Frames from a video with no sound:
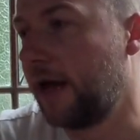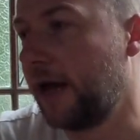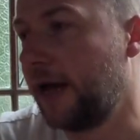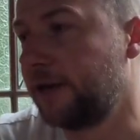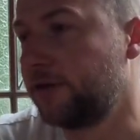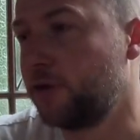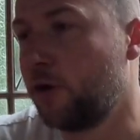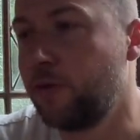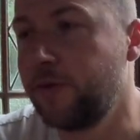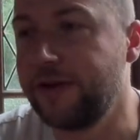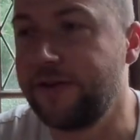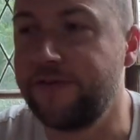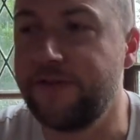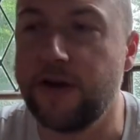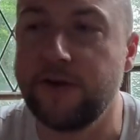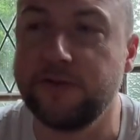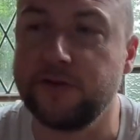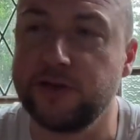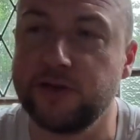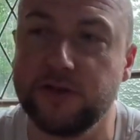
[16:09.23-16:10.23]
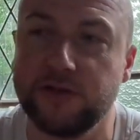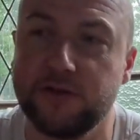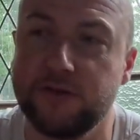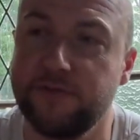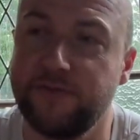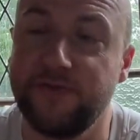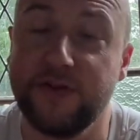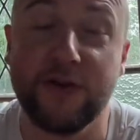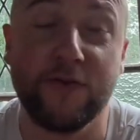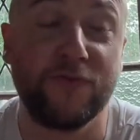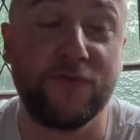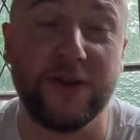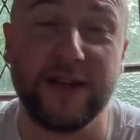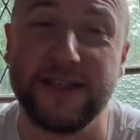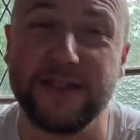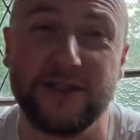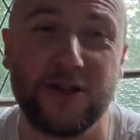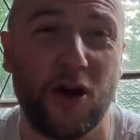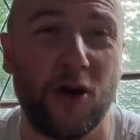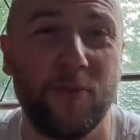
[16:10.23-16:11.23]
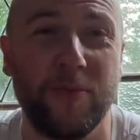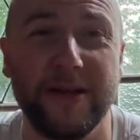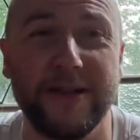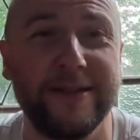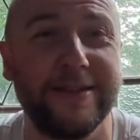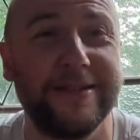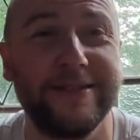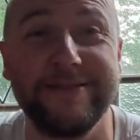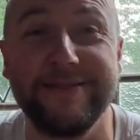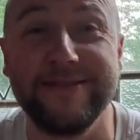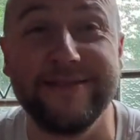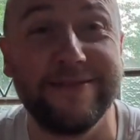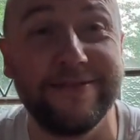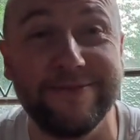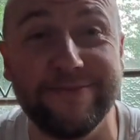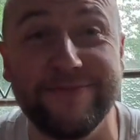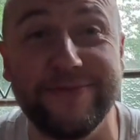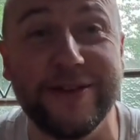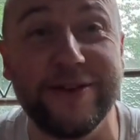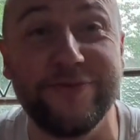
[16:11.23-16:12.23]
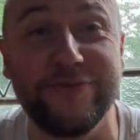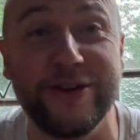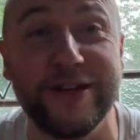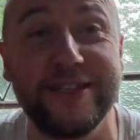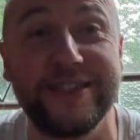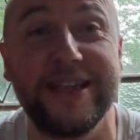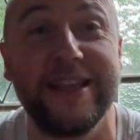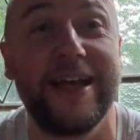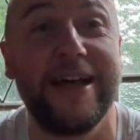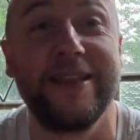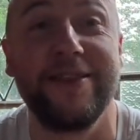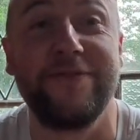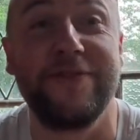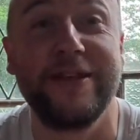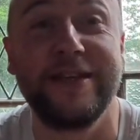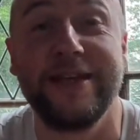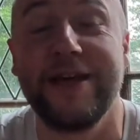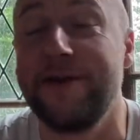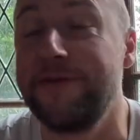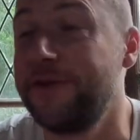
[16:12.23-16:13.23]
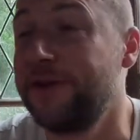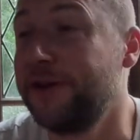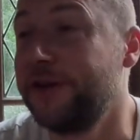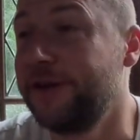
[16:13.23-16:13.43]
As always, folks, feel free to comment. Feel free to like the video.